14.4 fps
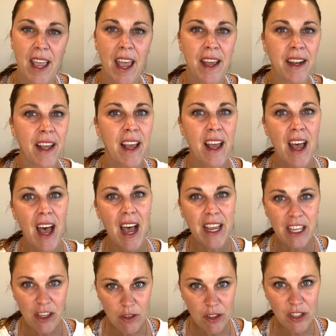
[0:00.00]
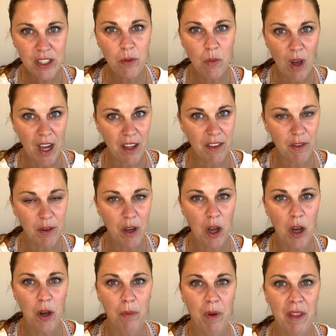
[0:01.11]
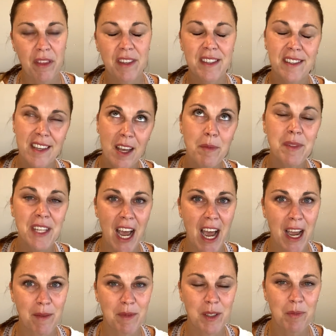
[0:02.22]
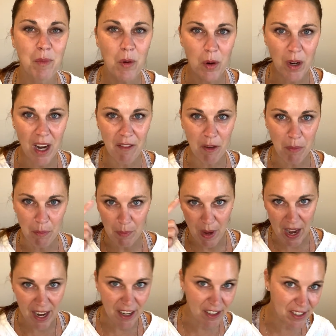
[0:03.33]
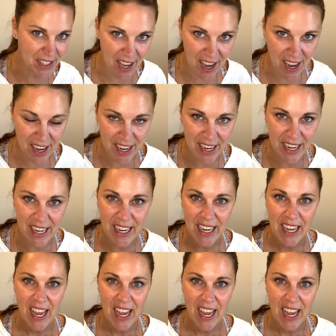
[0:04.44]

And I usually walk through a home with sometimes more of a buyer's eye,